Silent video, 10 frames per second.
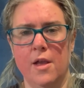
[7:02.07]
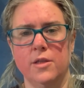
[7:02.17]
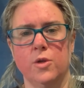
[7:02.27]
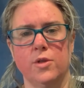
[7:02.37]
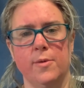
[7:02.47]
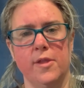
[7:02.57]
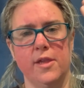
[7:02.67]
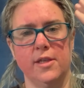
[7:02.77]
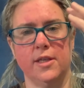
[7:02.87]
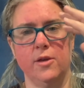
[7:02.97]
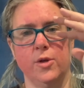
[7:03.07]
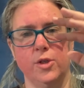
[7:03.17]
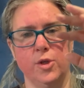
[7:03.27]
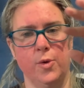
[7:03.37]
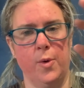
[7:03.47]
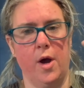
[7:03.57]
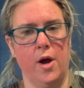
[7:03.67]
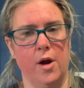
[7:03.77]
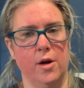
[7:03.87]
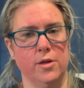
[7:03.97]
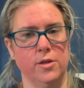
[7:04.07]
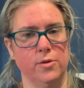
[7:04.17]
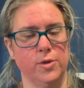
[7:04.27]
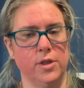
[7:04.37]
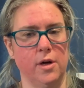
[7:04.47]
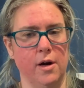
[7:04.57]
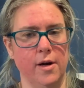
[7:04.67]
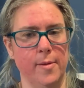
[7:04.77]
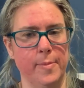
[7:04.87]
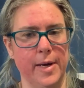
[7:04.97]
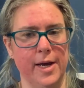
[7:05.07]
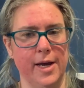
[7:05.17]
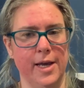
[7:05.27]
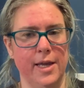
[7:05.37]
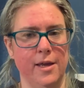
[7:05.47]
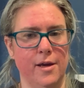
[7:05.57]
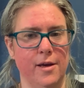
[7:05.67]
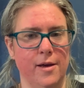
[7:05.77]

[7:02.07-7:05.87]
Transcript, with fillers: So some of the things that you can do are to start by